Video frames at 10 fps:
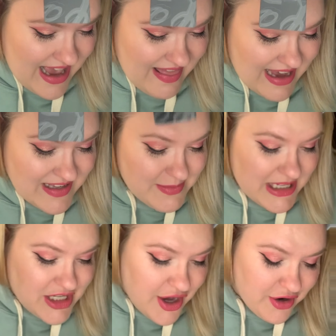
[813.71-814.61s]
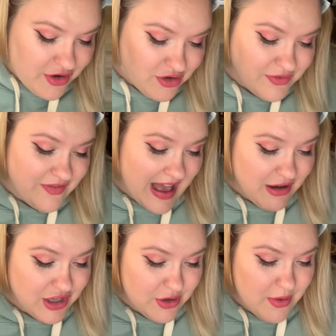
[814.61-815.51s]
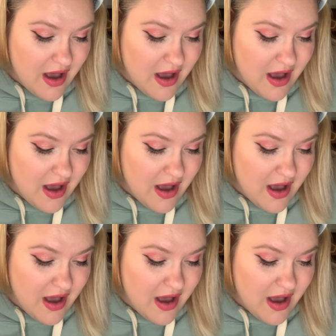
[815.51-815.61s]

And that gives me a total value